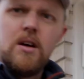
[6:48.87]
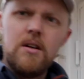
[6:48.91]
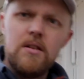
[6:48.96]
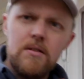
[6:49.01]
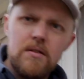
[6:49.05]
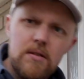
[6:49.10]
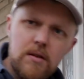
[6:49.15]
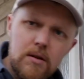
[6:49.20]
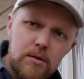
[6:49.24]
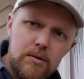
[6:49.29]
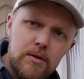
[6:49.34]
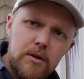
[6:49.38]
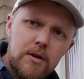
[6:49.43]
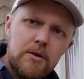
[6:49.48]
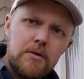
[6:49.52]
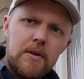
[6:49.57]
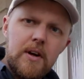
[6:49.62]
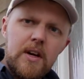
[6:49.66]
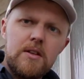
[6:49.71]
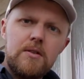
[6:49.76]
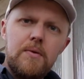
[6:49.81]
So the
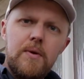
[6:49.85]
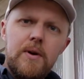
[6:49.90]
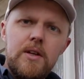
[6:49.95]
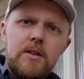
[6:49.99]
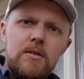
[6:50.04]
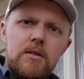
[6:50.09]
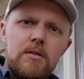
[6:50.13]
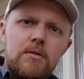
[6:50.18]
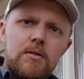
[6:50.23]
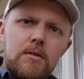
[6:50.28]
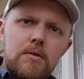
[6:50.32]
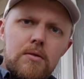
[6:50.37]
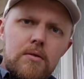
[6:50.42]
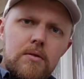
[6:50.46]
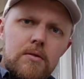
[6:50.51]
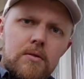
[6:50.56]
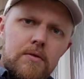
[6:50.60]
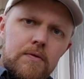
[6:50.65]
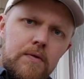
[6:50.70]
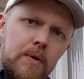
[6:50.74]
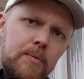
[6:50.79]
correct way
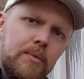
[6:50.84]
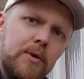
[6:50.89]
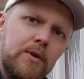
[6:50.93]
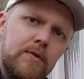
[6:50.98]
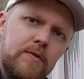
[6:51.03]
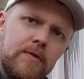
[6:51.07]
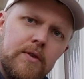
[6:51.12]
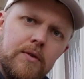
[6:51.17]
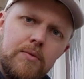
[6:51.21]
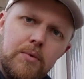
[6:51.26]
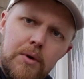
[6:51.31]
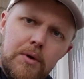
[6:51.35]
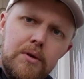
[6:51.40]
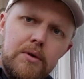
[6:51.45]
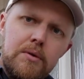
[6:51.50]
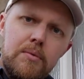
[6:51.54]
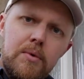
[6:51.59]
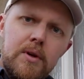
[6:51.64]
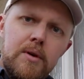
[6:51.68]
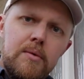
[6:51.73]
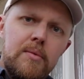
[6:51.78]
to remove the
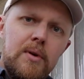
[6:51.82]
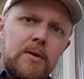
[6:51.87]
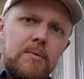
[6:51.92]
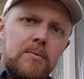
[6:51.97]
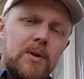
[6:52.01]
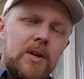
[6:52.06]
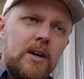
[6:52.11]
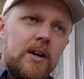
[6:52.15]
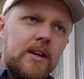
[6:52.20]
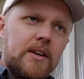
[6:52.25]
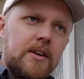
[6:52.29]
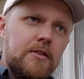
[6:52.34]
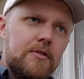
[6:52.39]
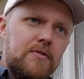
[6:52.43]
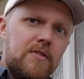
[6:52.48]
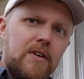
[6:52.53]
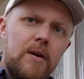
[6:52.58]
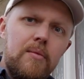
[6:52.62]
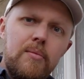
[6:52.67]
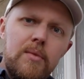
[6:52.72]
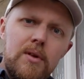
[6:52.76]
wood would have been with like a
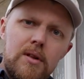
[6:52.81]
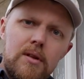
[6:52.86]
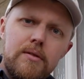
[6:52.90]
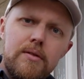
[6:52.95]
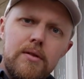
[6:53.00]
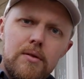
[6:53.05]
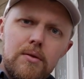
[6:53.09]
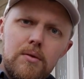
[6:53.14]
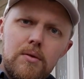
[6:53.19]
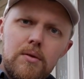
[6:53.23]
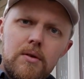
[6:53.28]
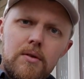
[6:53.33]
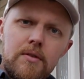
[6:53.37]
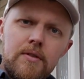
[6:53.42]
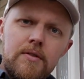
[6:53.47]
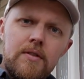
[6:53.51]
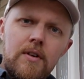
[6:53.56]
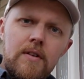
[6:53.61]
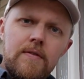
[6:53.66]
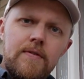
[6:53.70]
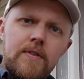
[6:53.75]
Dremel tool or
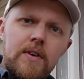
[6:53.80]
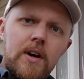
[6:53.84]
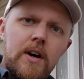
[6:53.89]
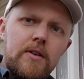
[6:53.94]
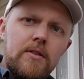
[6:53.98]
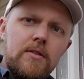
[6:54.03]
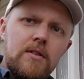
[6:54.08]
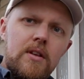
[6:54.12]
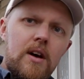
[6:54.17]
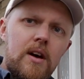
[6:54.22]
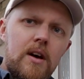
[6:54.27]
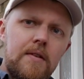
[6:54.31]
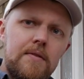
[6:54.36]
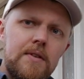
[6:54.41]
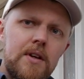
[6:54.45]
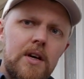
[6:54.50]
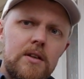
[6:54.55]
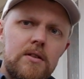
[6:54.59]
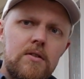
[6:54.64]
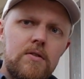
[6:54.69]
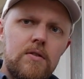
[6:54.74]
something. I don't have
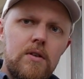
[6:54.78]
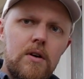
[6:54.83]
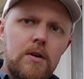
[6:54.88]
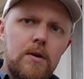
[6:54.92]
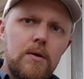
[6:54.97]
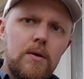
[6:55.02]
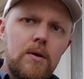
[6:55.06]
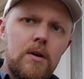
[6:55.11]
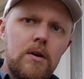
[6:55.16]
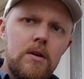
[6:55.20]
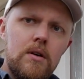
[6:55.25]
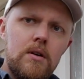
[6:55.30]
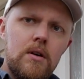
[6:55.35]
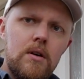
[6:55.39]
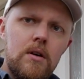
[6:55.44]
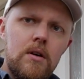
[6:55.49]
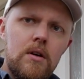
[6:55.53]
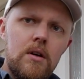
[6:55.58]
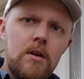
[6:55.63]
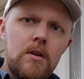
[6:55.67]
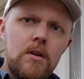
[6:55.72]
that, so
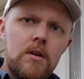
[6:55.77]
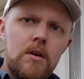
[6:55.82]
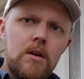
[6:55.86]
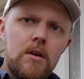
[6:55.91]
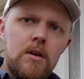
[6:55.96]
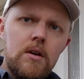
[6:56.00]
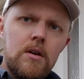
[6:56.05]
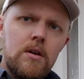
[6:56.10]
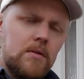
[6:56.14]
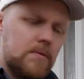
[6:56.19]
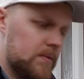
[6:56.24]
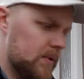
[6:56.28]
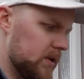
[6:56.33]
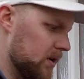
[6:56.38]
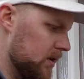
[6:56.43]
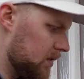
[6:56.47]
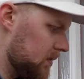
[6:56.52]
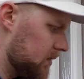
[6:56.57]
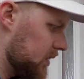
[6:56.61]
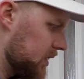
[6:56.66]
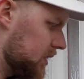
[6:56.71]
we're
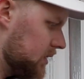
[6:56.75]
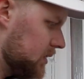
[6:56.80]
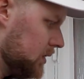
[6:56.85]
going in